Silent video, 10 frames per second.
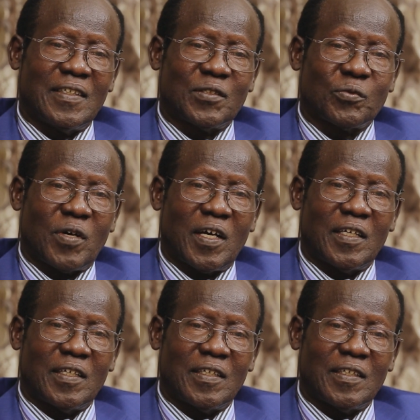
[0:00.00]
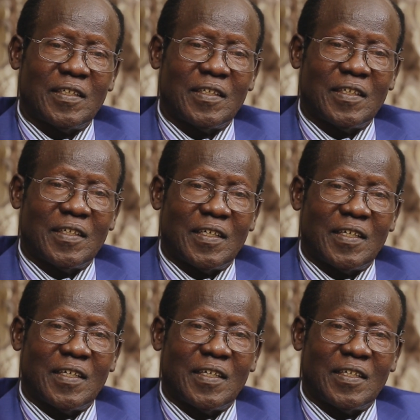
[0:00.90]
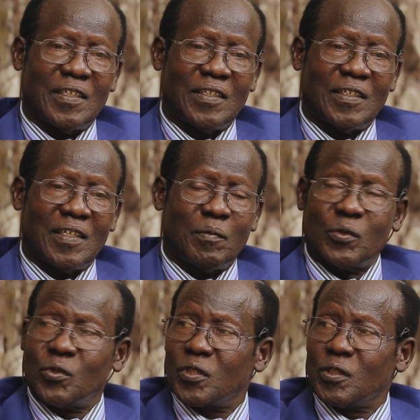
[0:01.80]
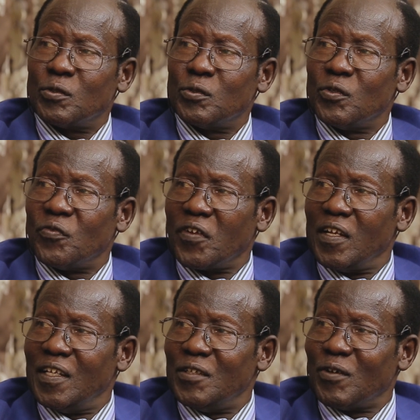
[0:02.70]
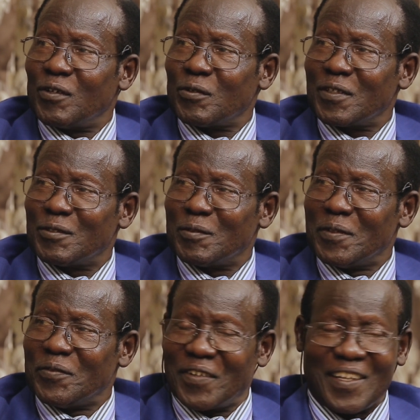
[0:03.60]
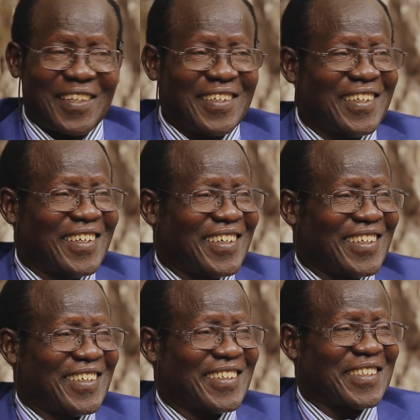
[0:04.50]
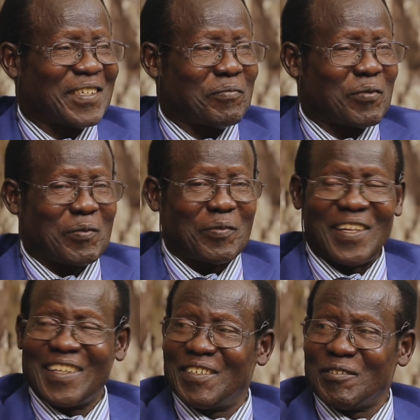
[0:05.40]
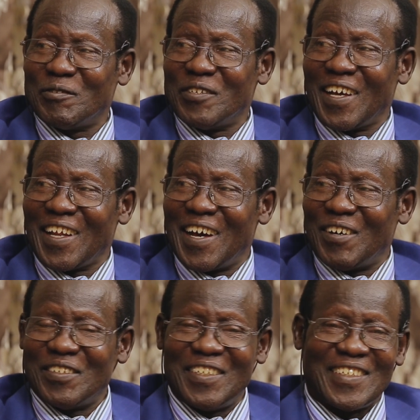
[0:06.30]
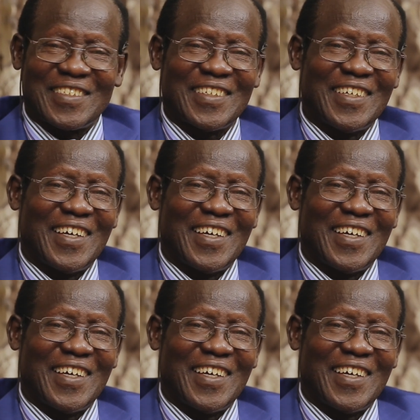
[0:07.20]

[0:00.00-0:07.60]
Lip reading: this is why I'm talking to you freely, you are talking to me freely. This is a proof that we allow this.